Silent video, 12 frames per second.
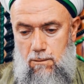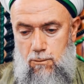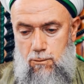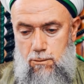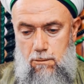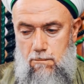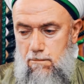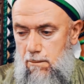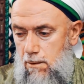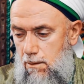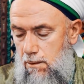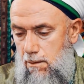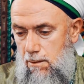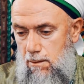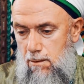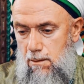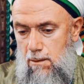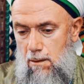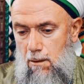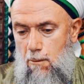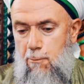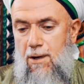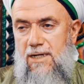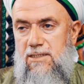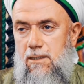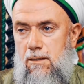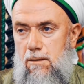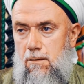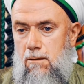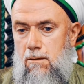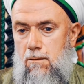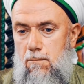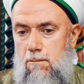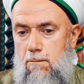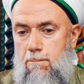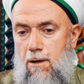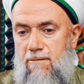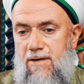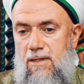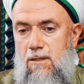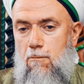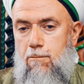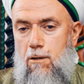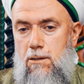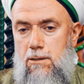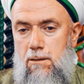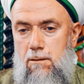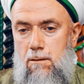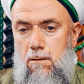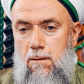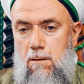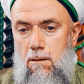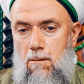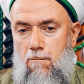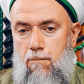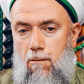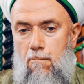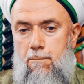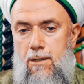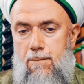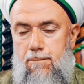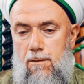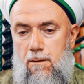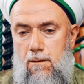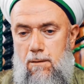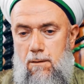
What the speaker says: zulm, oppression, to prevent oppression from people.